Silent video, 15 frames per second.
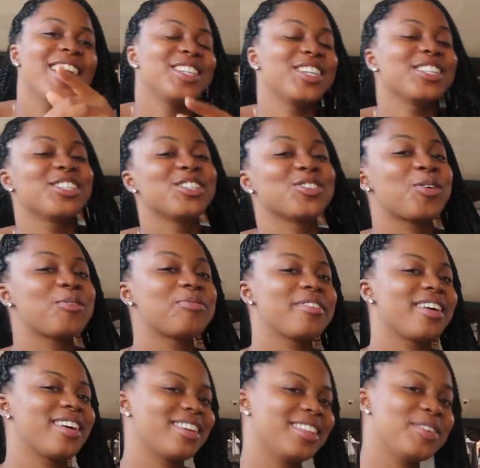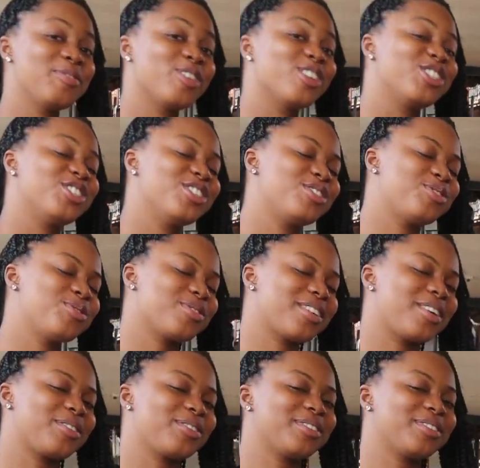This is not fair. You're just too